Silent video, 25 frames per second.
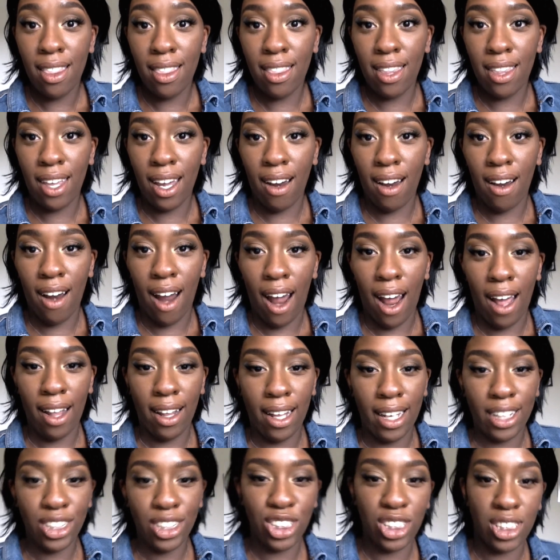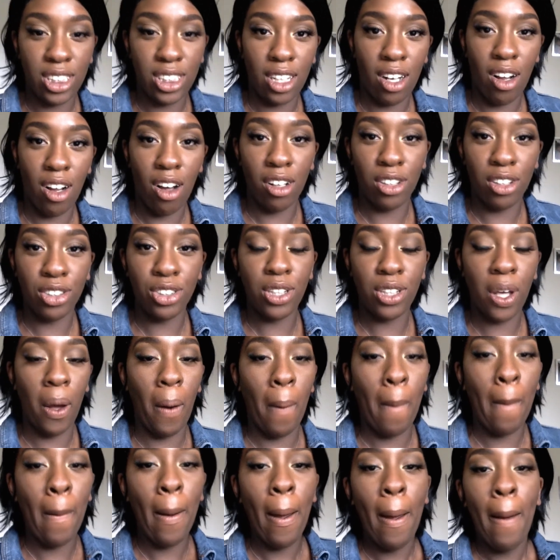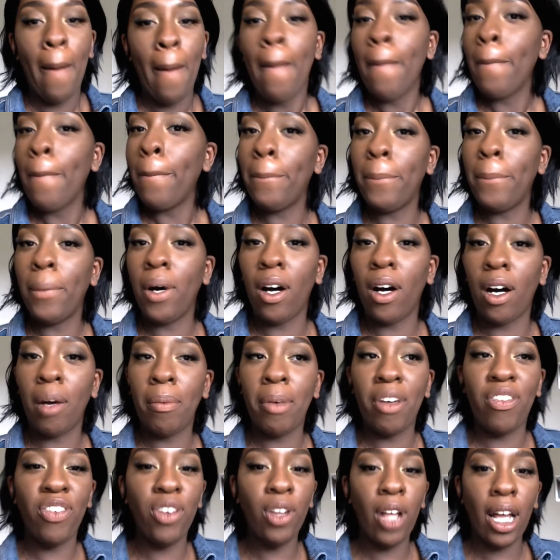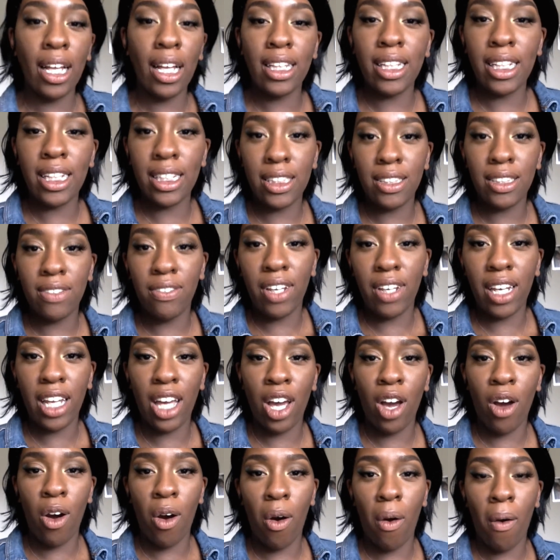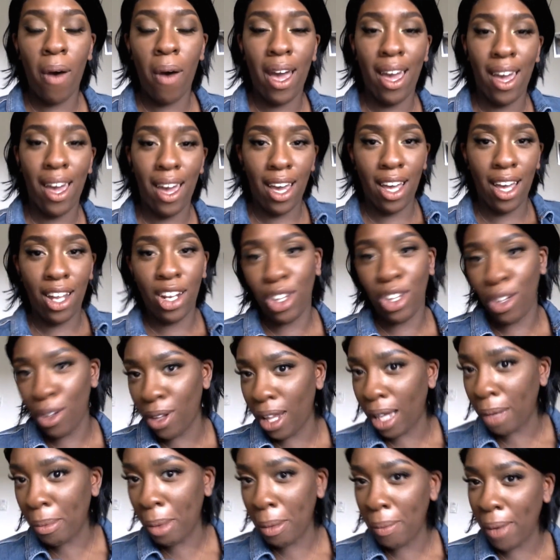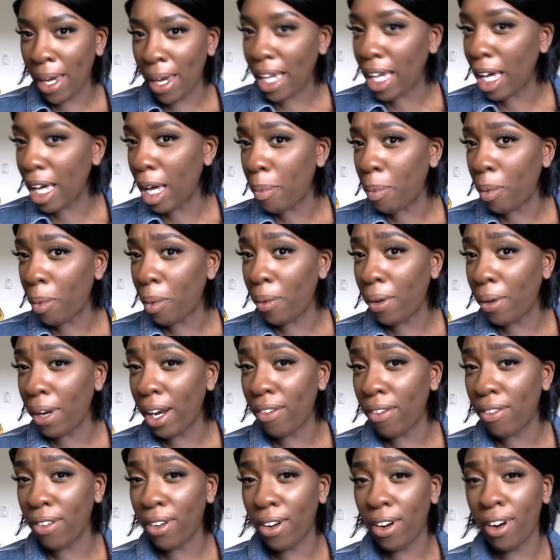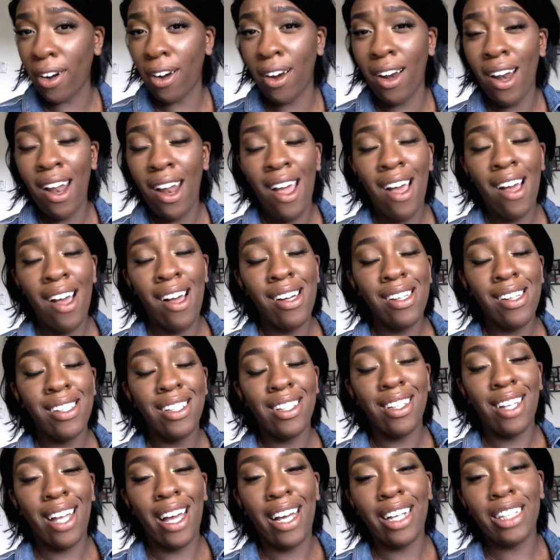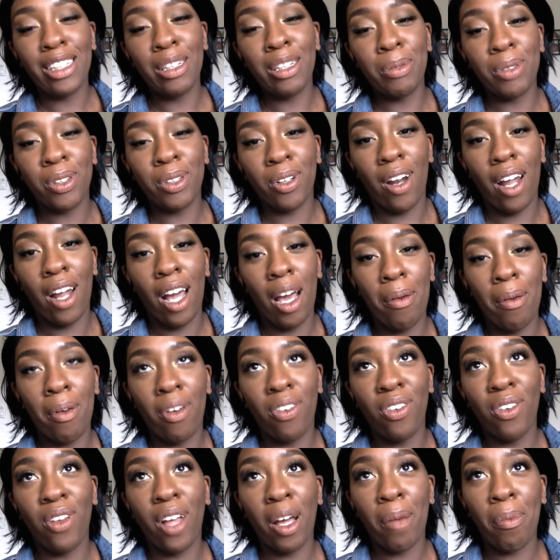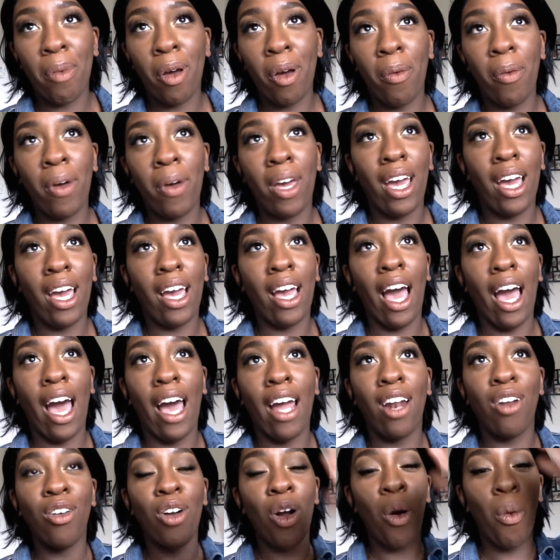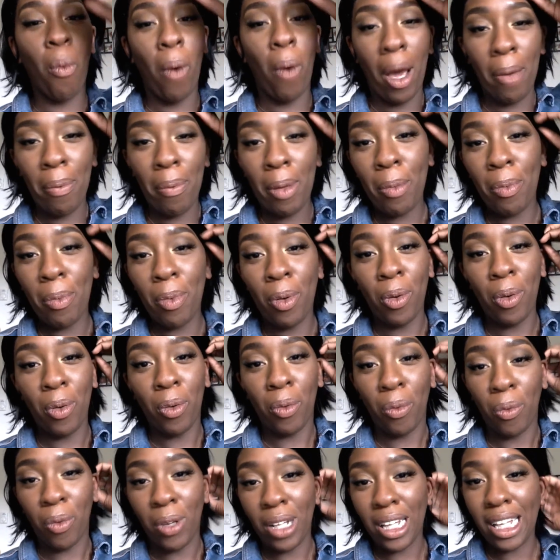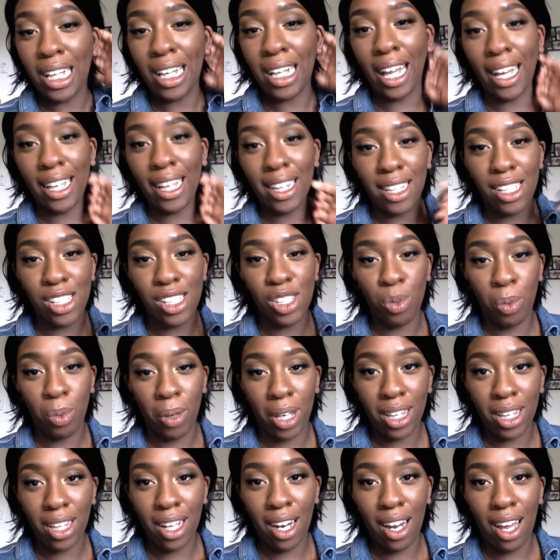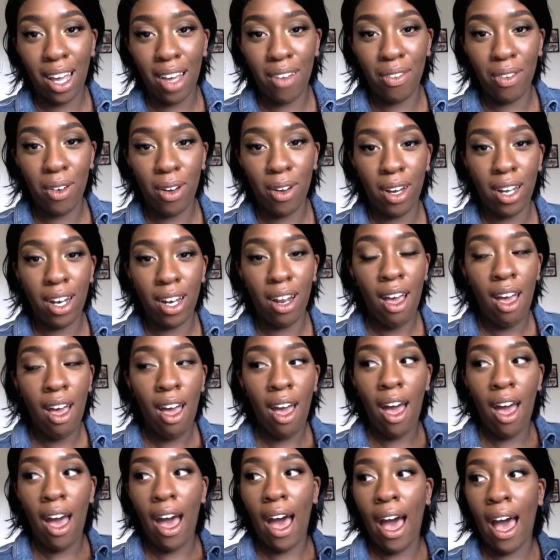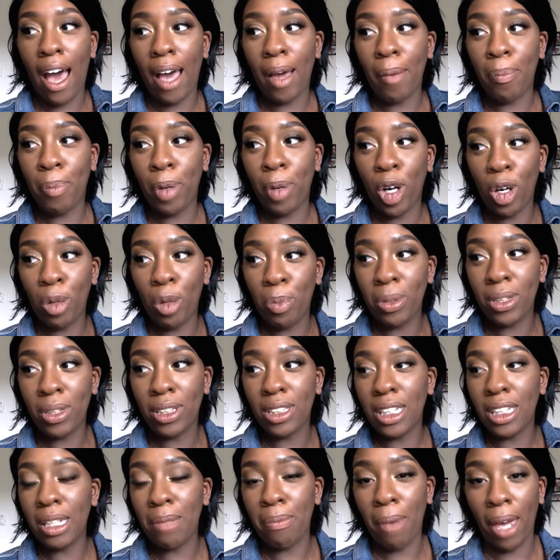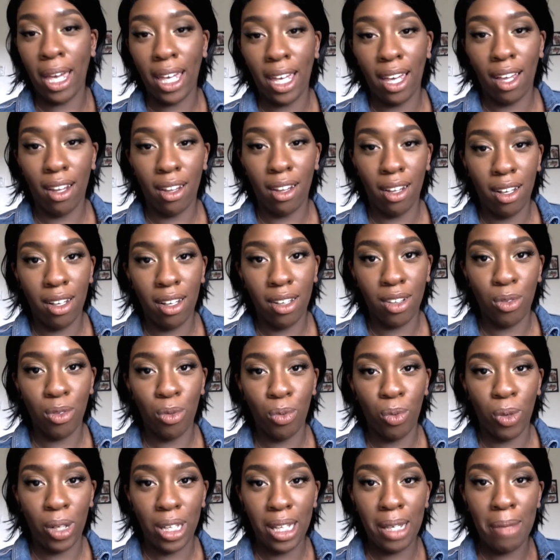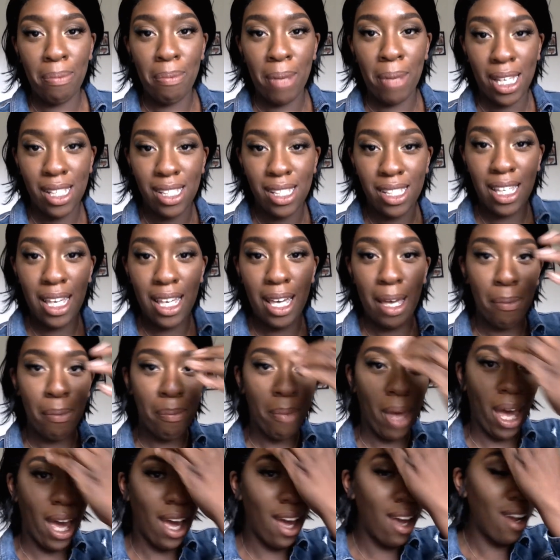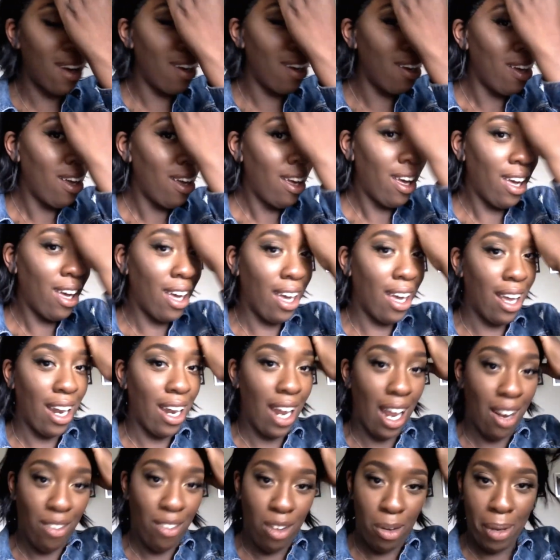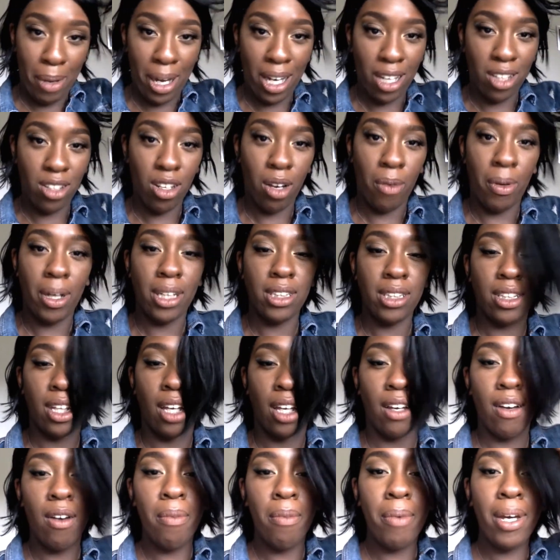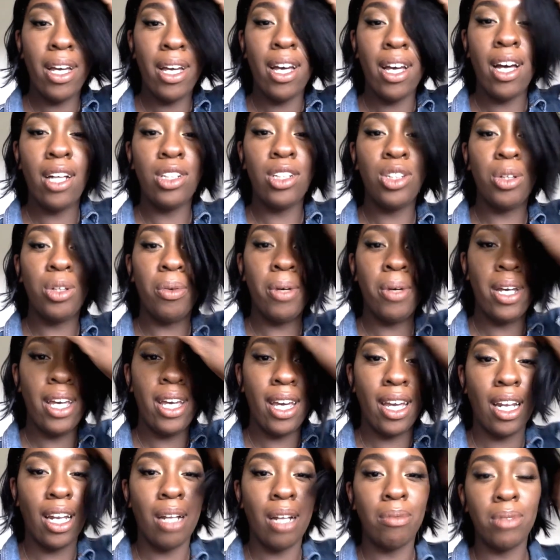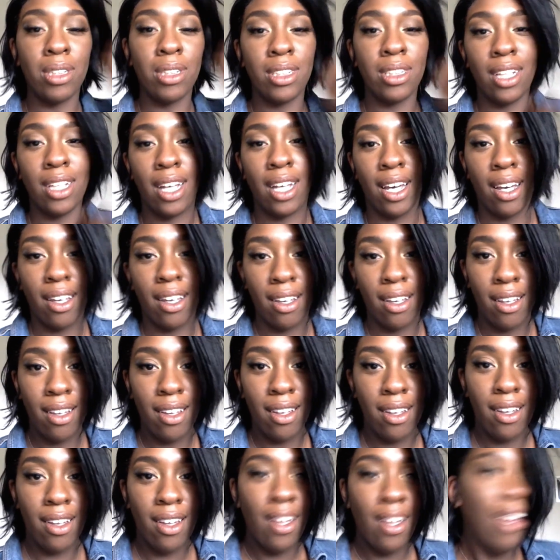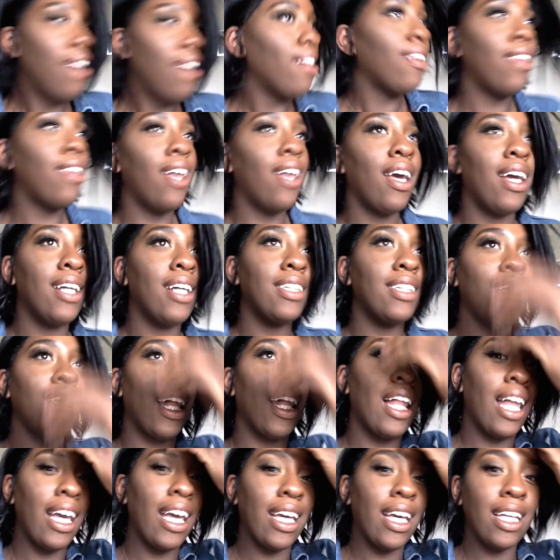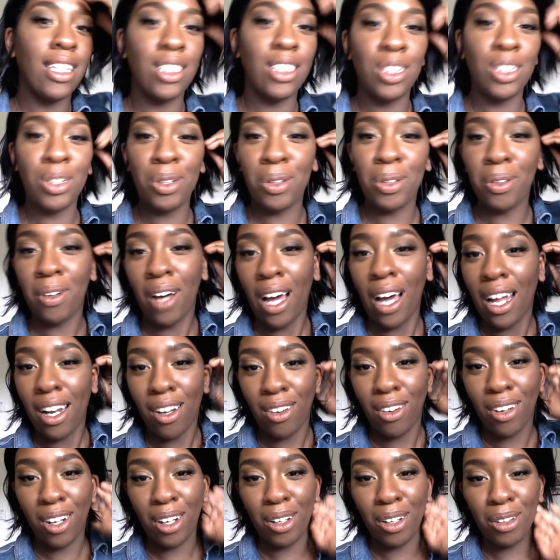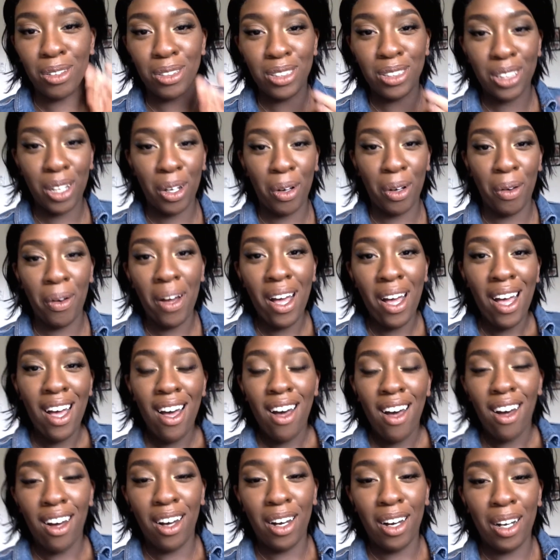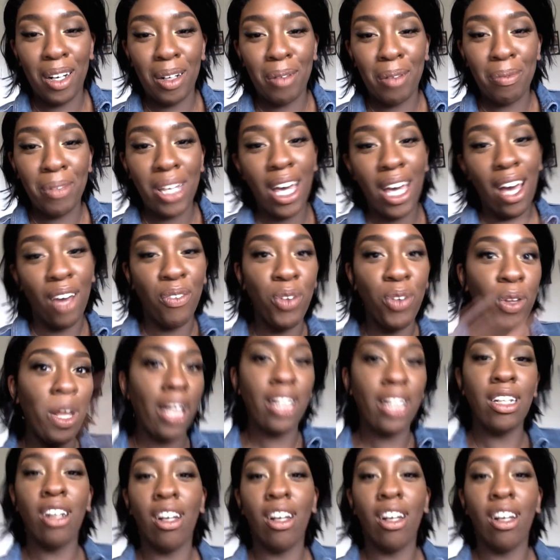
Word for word: there, eyelashes and all. So if you like this video and you like my makeup or whatever, like, subscribe if you like my wig. I don't know why people really like this wig that I have on. I purposely make it look really messy and bad, and everybody's always like, oh my gosh, your wig, and I'm just like, thanks, I like it too. I don't know. So yeah, if you like